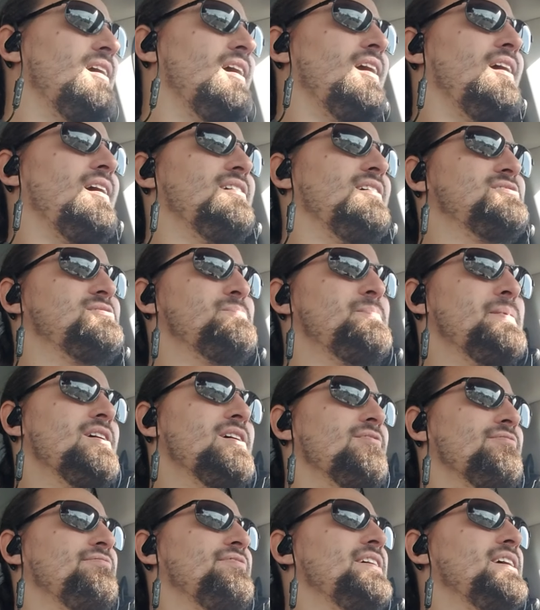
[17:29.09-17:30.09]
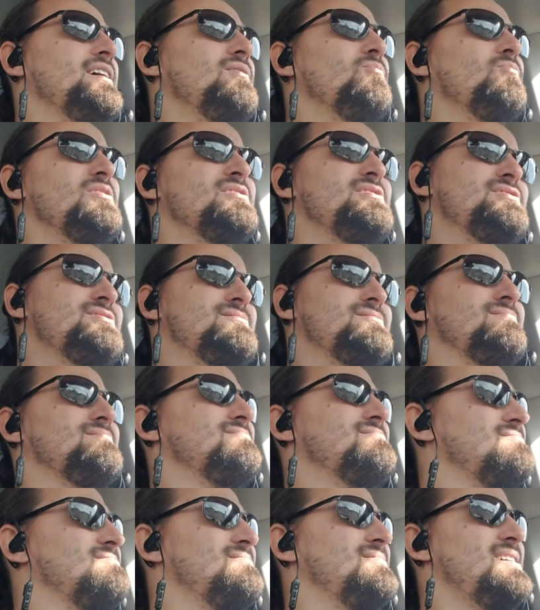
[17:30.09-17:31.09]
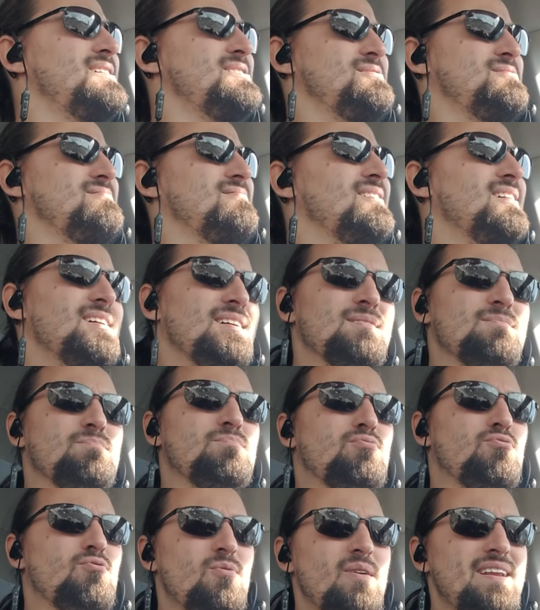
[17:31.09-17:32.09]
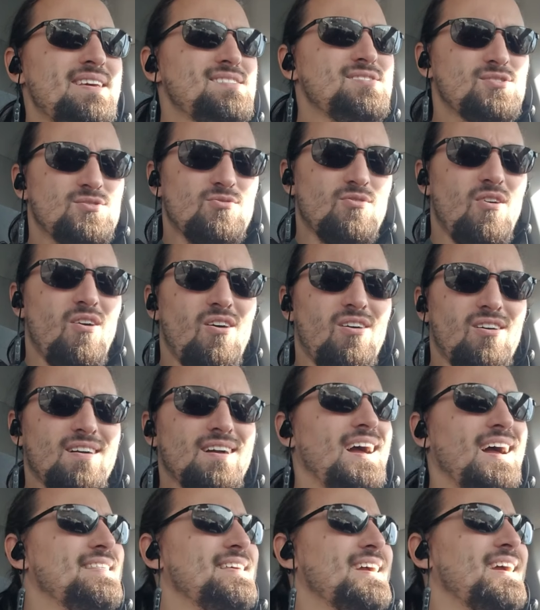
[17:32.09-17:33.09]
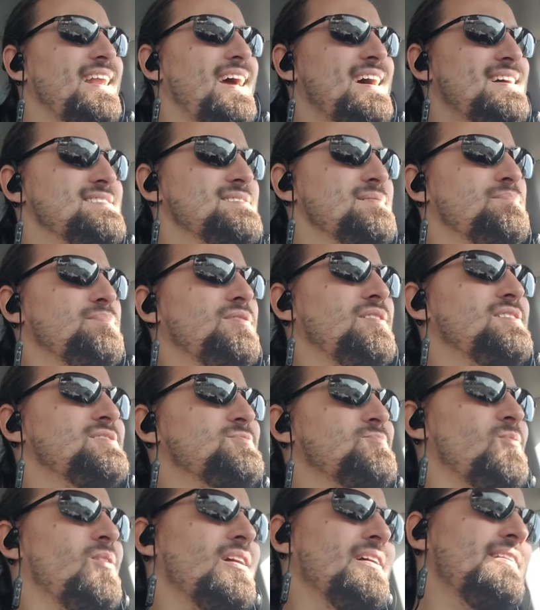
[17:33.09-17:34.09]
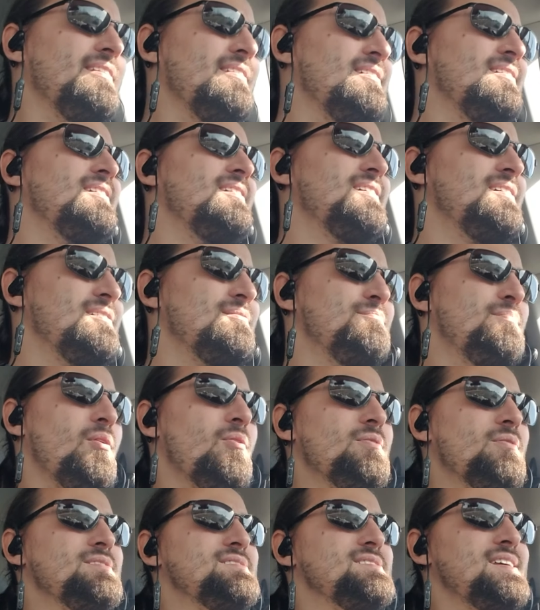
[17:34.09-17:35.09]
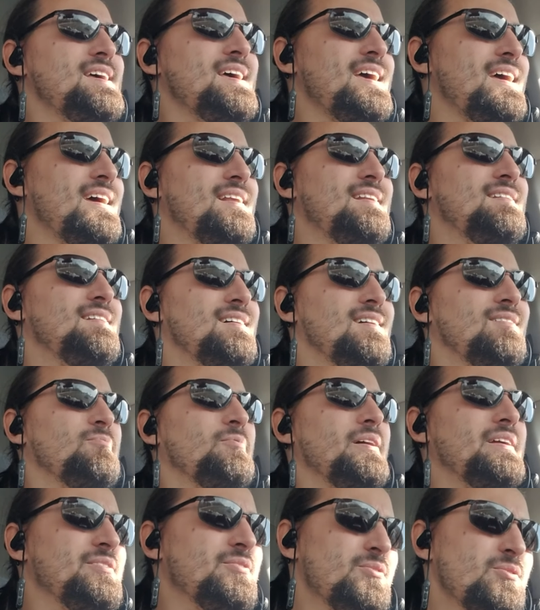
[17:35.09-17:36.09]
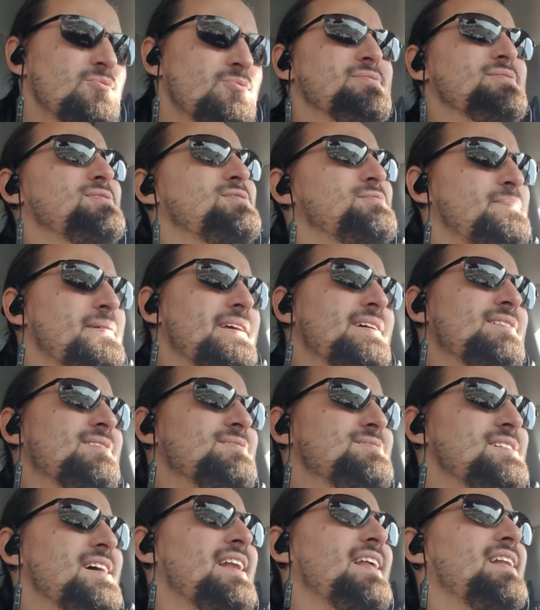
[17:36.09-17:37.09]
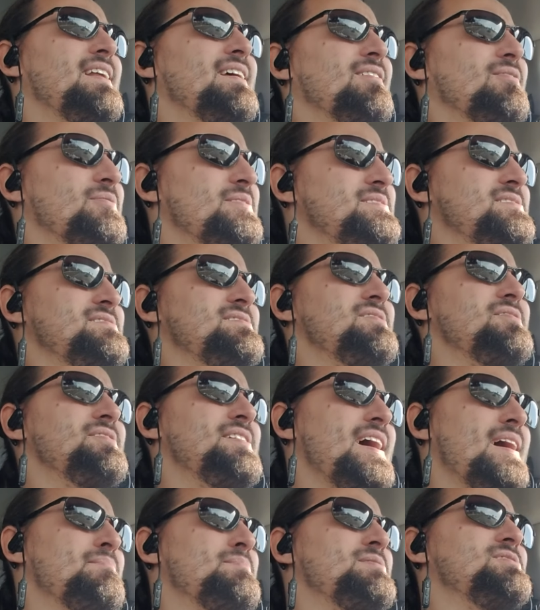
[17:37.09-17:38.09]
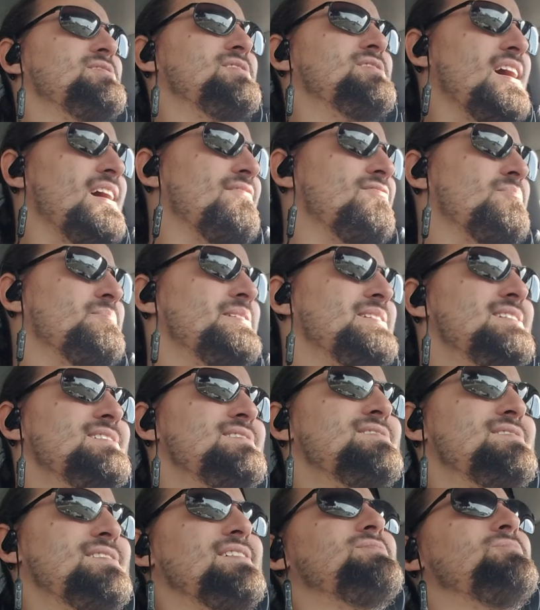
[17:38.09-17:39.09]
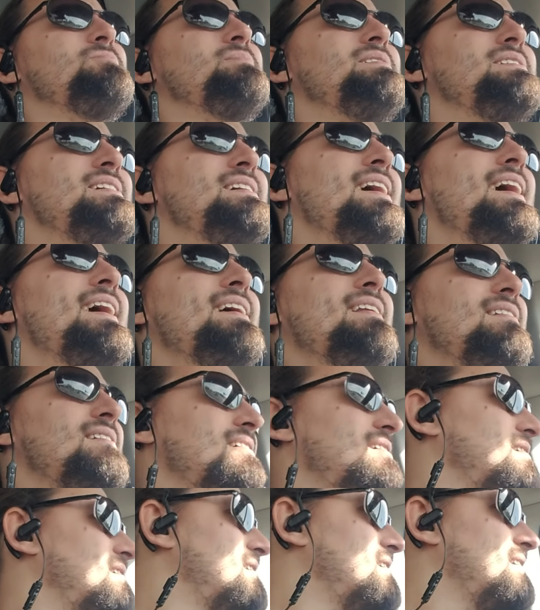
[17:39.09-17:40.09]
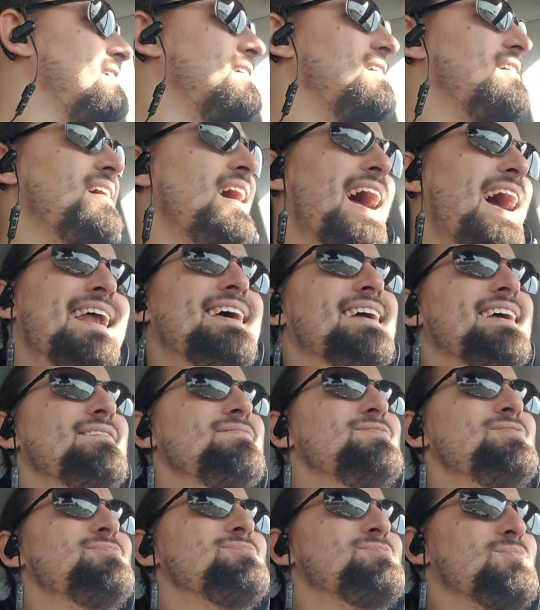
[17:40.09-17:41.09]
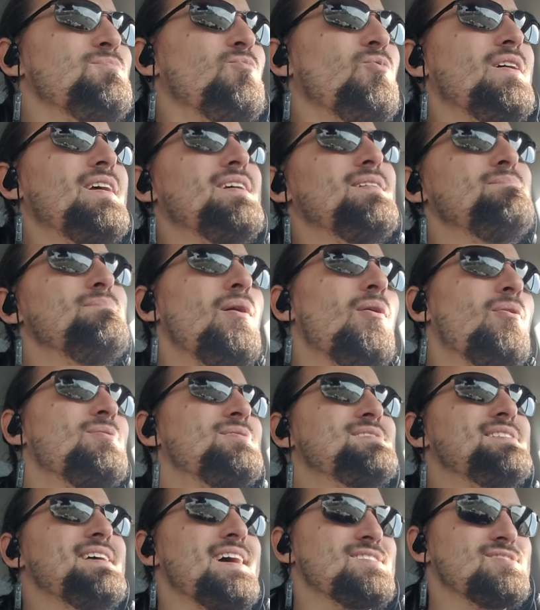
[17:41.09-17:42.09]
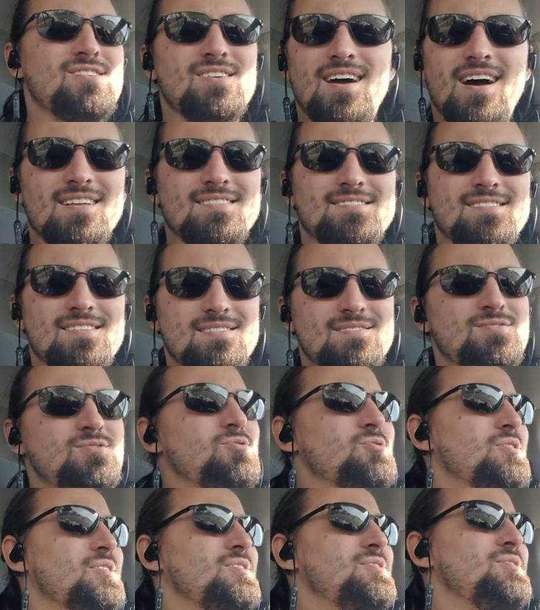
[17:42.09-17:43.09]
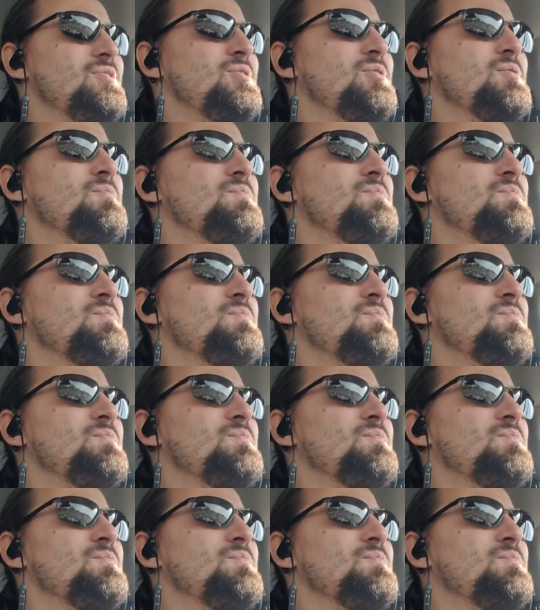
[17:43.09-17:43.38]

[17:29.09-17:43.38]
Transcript: spear feat, which is pretty strong. I think it adds a +1 bonus to hit when you're using spears, and it increases their damage die from a D6 to a D8. And it gives you some weird bonus action nonsense you can do.